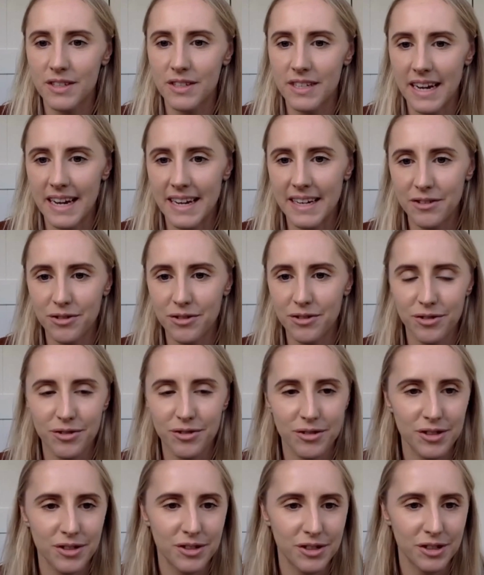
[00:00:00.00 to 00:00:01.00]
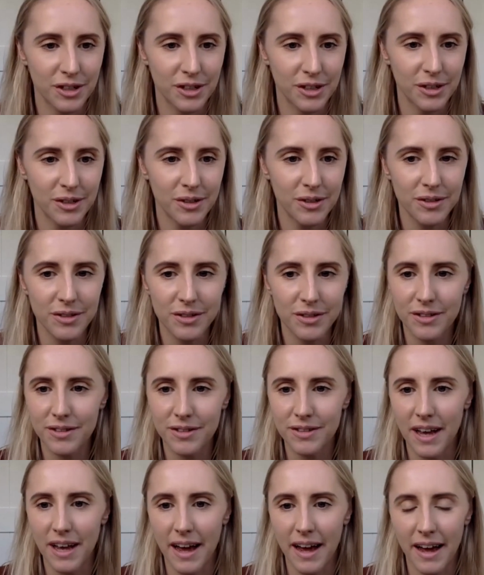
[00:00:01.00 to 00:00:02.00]
To
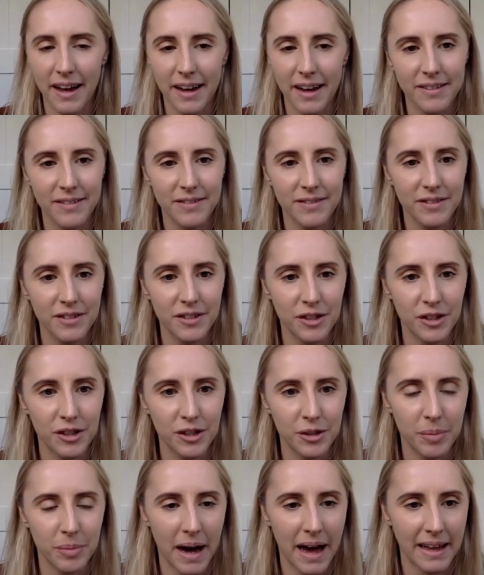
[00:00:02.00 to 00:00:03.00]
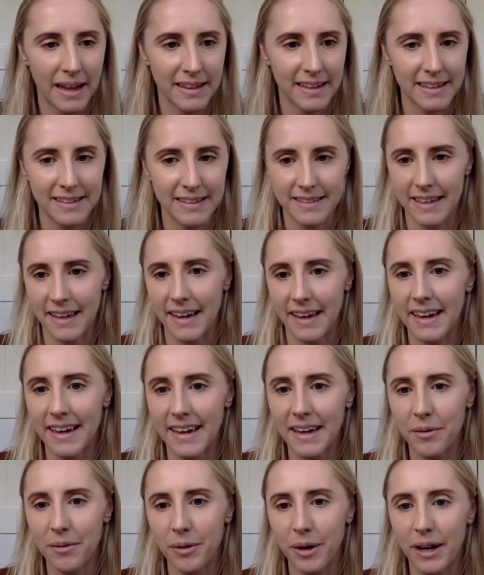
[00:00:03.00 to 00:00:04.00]
introduce new panelists
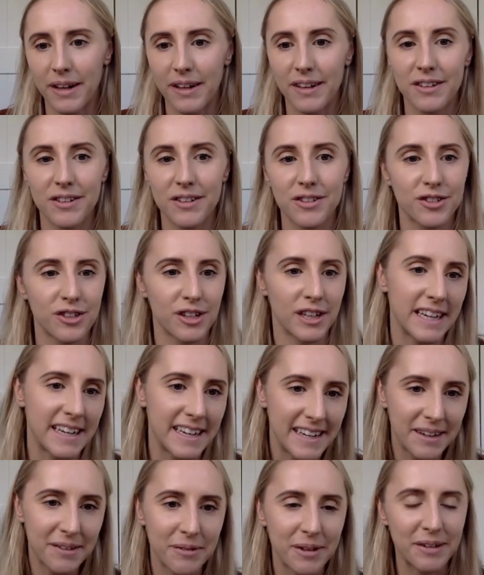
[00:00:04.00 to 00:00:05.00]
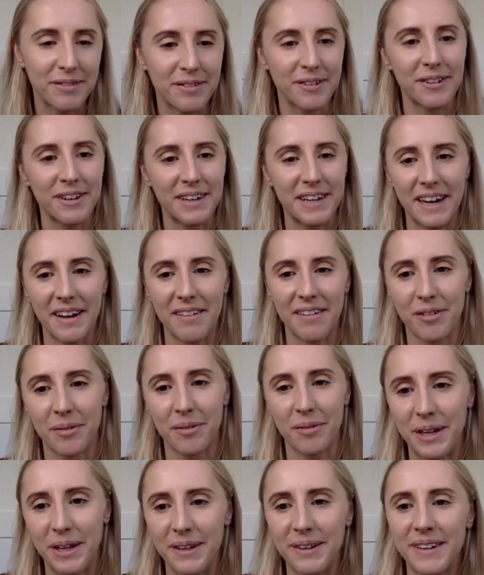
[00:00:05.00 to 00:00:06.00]
here, well, Shalini, we've already heard
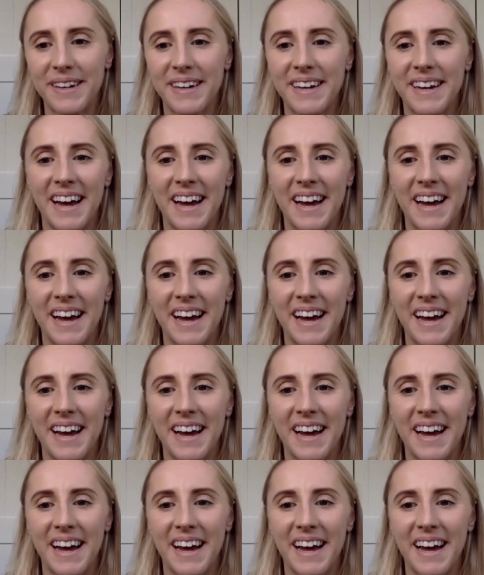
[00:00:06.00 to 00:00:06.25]
from you,